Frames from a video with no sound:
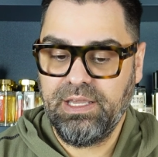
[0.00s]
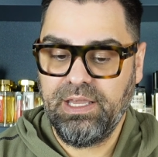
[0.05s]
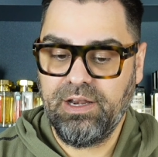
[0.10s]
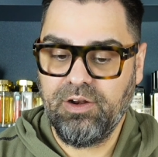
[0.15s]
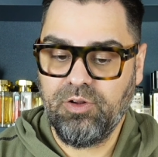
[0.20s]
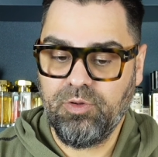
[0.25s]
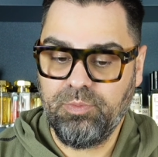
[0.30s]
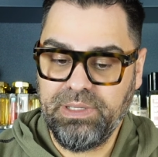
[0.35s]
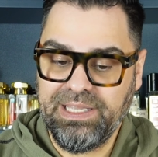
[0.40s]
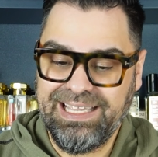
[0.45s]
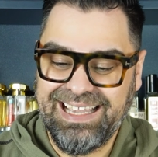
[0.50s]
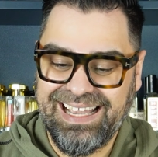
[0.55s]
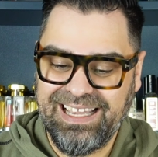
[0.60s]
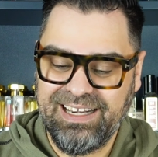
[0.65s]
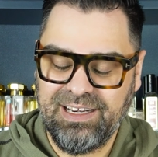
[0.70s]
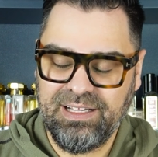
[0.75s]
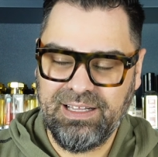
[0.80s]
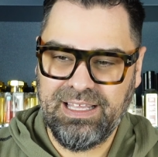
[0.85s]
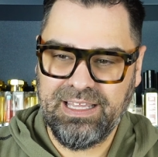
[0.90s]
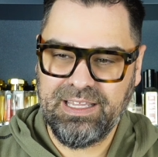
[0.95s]
And it will be
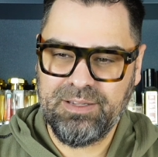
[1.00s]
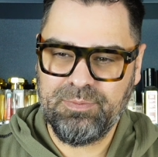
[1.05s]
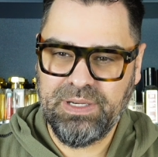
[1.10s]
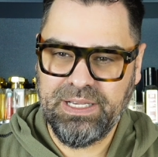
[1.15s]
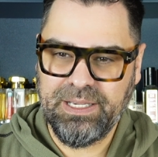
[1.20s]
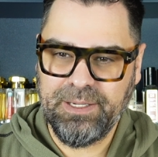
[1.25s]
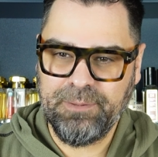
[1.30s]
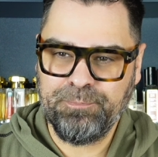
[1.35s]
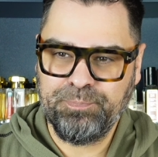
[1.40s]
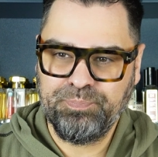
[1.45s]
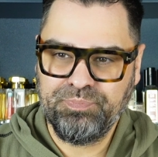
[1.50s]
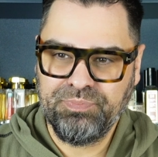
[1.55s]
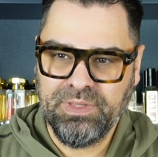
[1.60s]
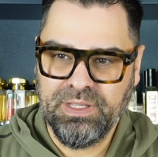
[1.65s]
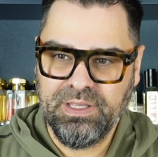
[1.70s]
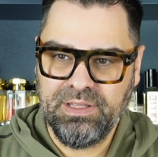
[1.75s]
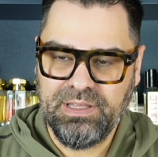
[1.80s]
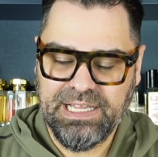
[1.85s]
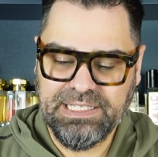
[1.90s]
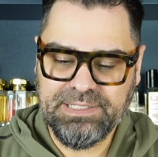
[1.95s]
kind of like my,
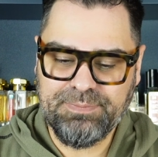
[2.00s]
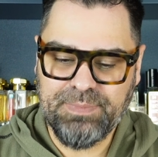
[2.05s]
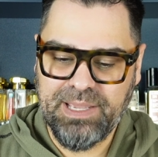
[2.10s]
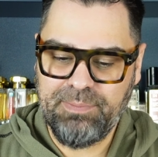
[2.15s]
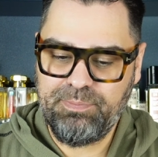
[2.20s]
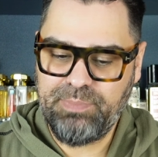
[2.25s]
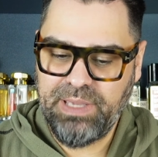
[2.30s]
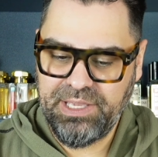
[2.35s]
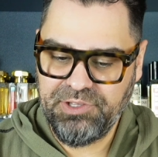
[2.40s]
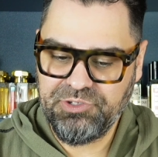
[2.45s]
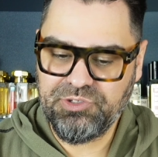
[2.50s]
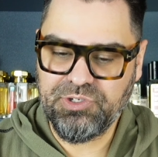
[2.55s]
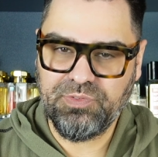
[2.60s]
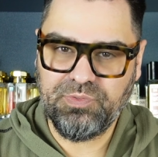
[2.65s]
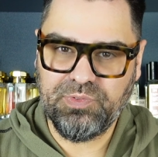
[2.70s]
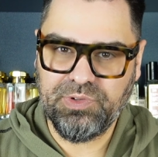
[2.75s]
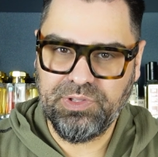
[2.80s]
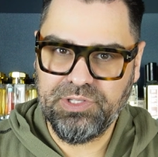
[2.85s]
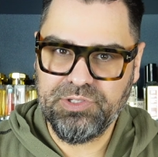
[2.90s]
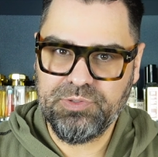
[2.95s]
that's my pacer
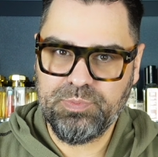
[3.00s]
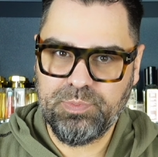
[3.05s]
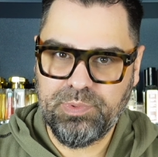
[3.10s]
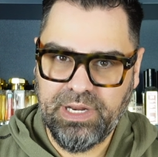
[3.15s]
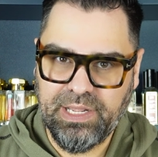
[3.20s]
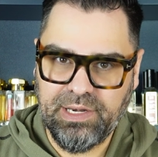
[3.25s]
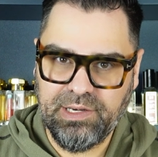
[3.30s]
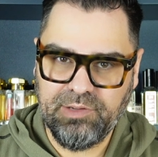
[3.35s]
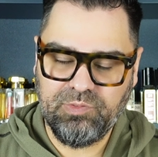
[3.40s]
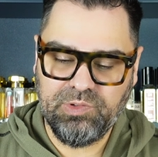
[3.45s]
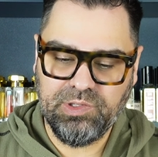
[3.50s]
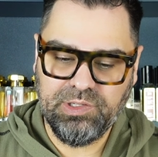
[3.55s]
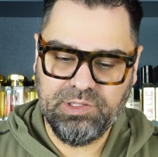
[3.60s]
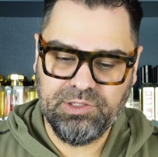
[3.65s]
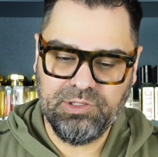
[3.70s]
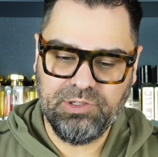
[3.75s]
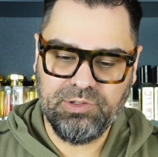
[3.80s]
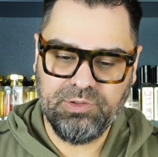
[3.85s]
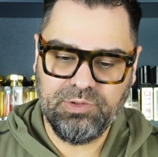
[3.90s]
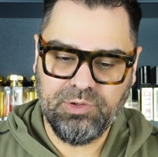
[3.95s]
for this brand. If you
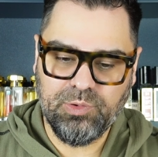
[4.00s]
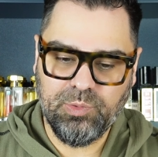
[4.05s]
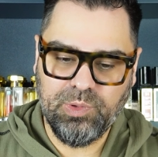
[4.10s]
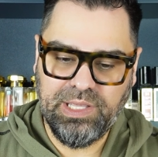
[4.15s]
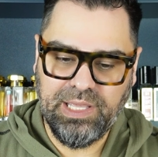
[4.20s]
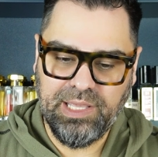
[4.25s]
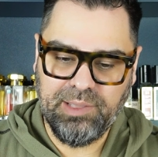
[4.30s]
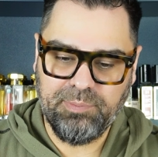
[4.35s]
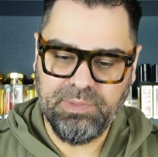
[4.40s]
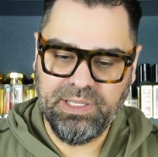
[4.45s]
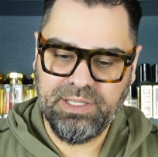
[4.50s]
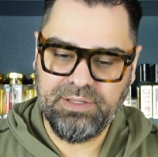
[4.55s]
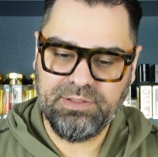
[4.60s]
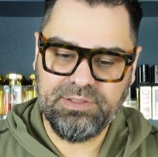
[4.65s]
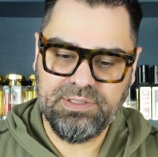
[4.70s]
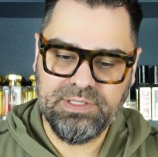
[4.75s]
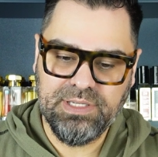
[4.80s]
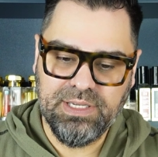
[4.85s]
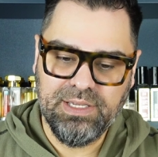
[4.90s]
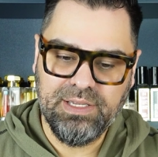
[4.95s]
can do an okay
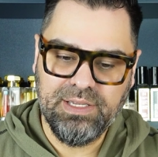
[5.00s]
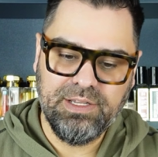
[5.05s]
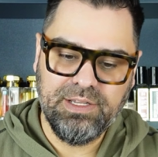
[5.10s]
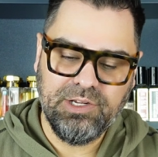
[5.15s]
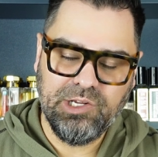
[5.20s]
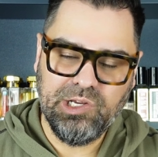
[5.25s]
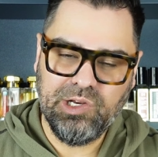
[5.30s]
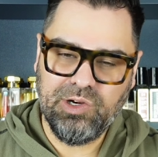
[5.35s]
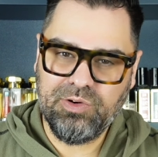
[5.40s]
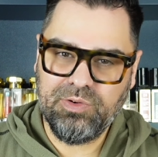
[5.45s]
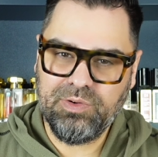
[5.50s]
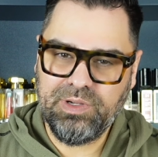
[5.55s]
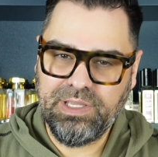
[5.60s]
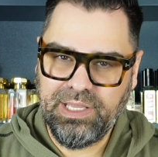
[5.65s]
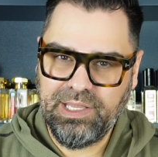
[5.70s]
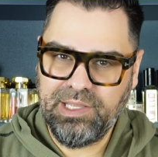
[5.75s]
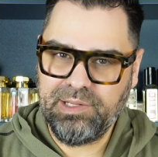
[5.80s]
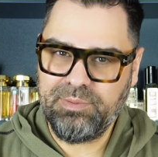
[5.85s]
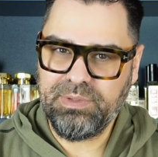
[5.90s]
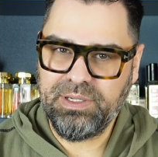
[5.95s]
mint, you're
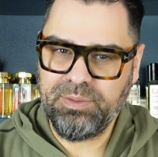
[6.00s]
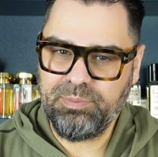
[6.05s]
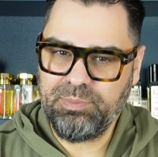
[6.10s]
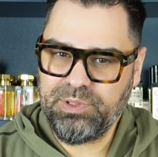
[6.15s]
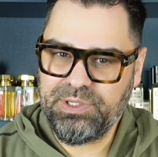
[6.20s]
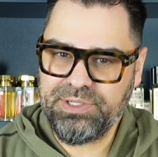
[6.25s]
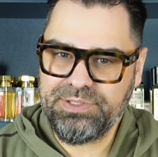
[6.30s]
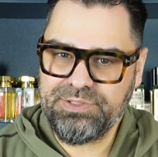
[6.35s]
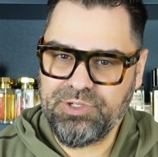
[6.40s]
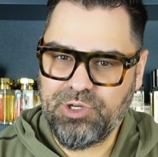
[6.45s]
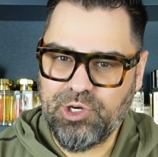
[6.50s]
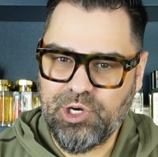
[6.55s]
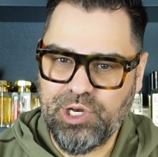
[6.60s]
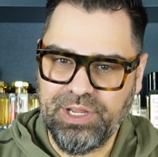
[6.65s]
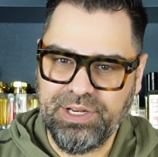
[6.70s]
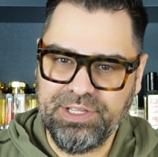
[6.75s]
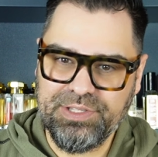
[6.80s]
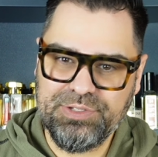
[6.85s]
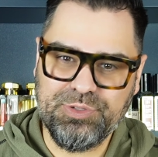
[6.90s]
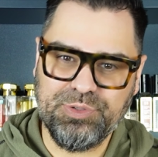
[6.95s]
okay in my books,
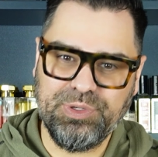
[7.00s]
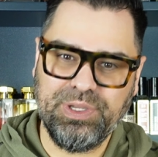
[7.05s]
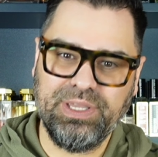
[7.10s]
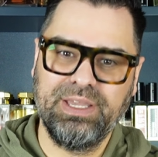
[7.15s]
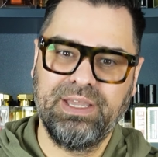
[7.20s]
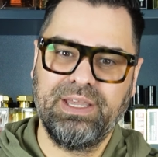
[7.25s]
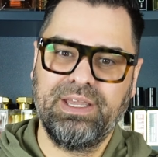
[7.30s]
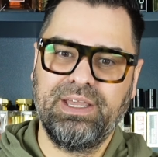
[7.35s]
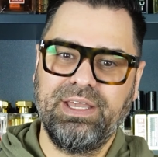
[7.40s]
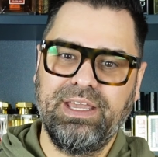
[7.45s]
honestly.